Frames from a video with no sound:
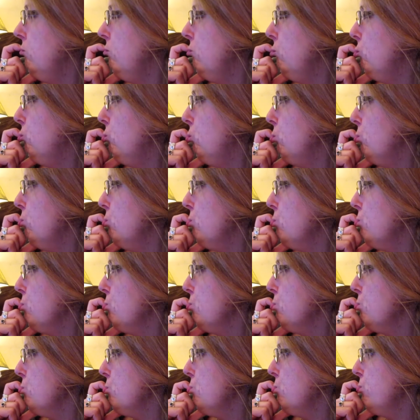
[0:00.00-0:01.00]

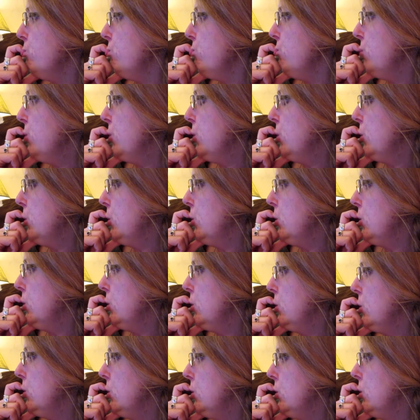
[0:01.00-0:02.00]

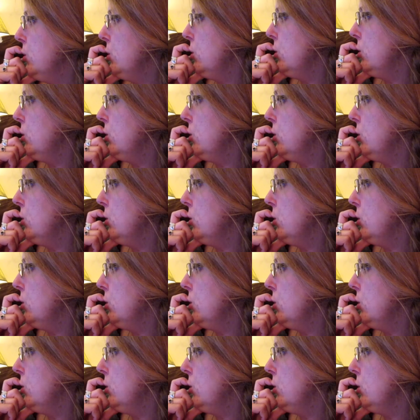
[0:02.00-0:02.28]
No one is speaking in this clip.